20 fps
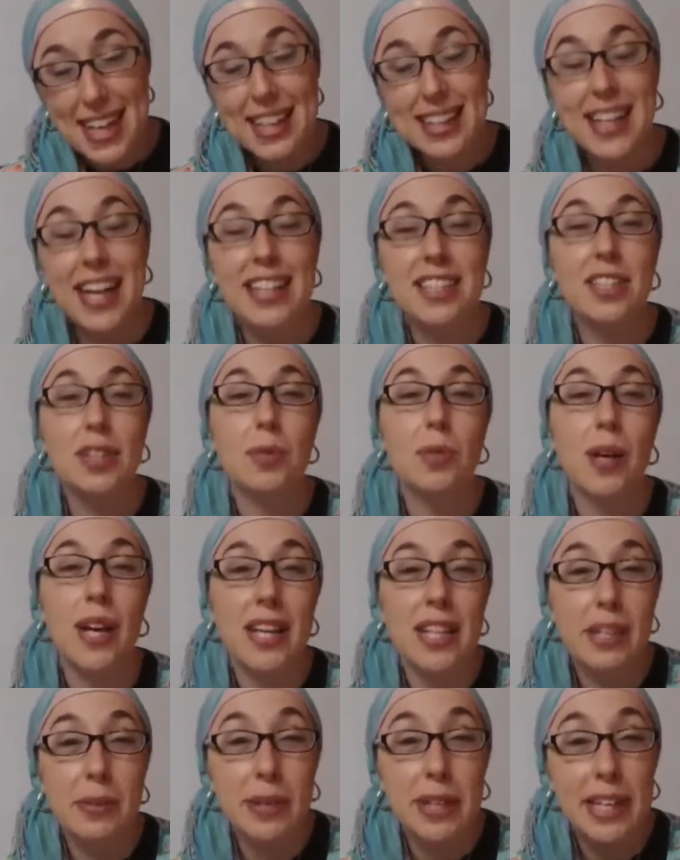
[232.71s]
that's a way
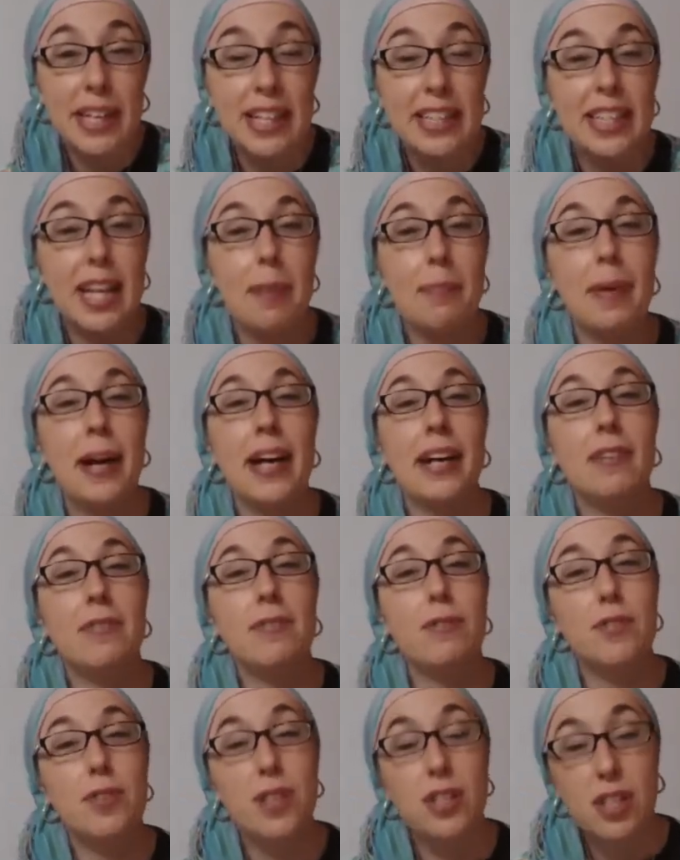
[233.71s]
that we could get that back and
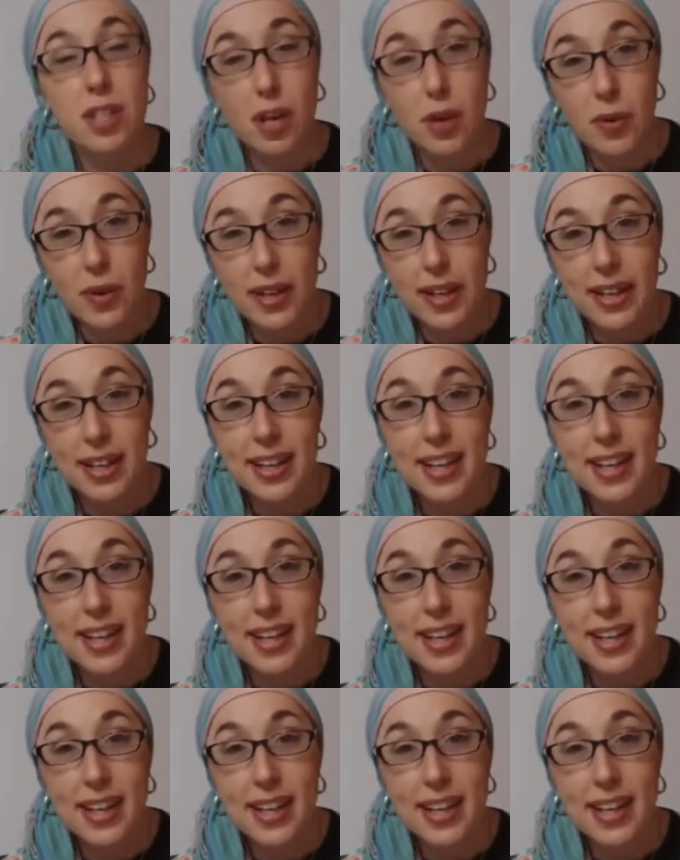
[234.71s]
forth going.